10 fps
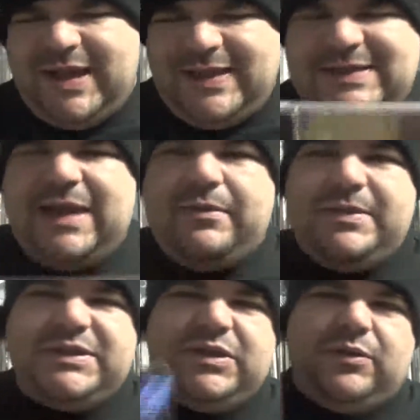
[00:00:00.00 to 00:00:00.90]
And this album
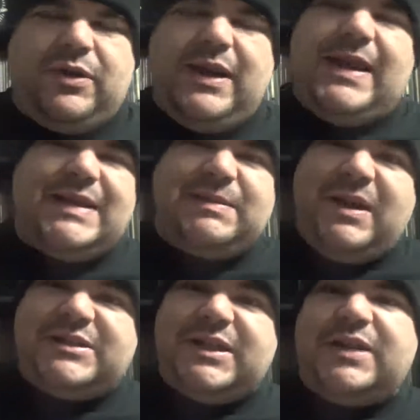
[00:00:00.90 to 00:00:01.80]
is so good. And not to
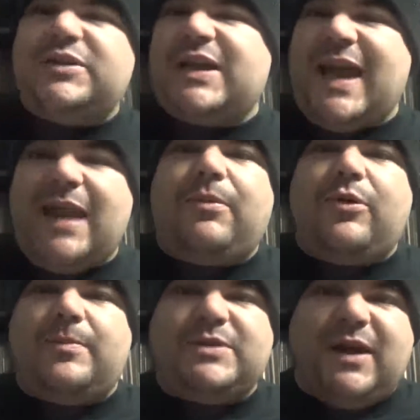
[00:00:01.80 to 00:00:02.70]
mention, there's a Cannibal
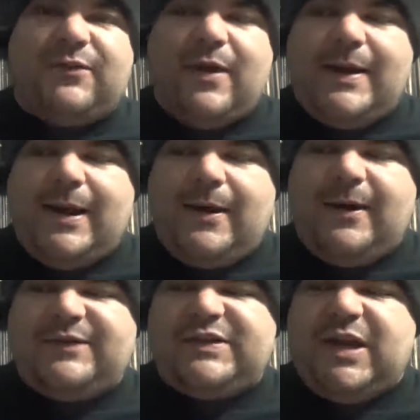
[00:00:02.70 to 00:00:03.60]
Corpse cover on here
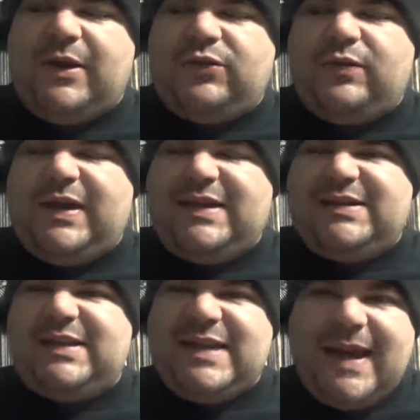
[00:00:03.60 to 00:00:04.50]
of Staring Through the Eyes
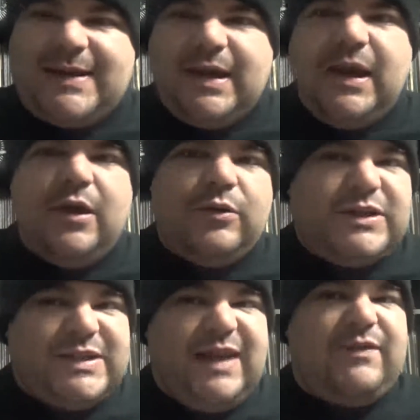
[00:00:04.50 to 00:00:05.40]
of the Dead, which
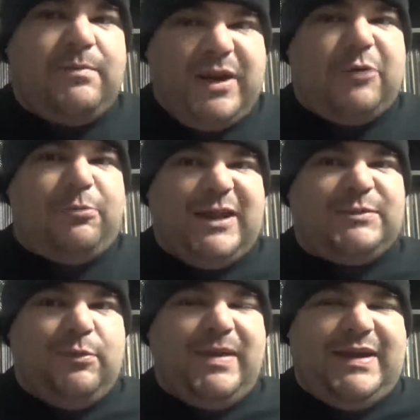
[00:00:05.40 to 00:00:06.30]
is an even bigger plus
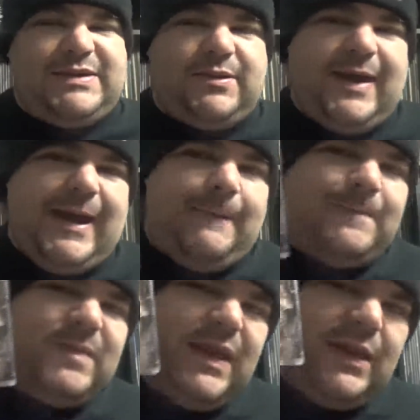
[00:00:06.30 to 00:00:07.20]
for me. So yeah,
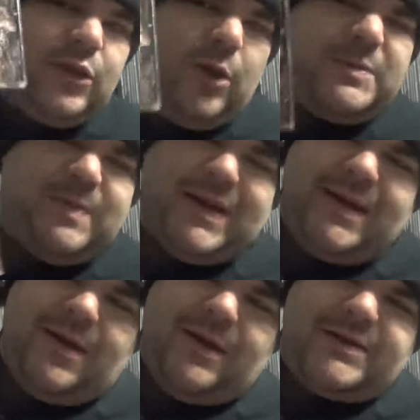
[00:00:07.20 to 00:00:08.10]
corpse
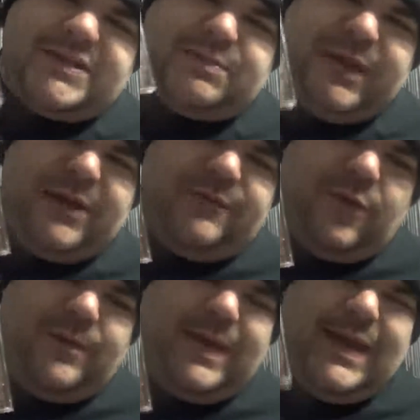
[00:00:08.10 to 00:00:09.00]
fucking art,
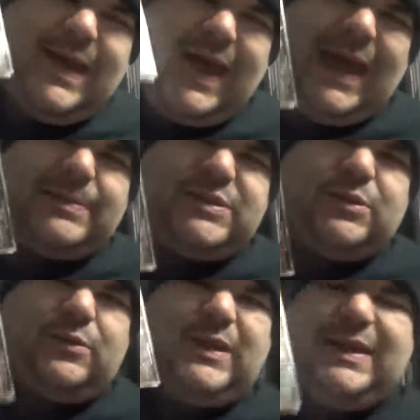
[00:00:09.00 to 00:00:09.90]
splatterphobia,
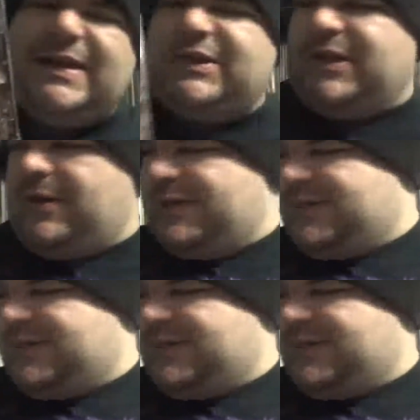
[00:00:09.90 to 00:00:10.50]
absolutely legendary